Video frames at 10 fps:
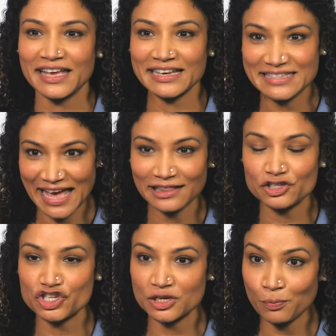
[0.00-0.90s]

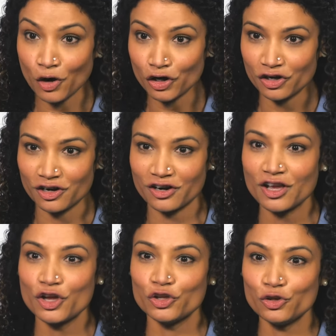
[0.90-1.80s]
intelligent partner
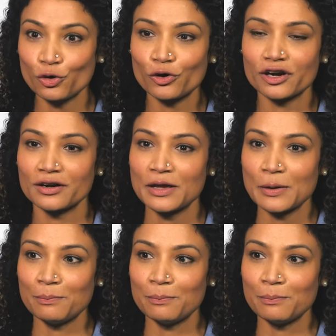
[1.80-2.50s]
your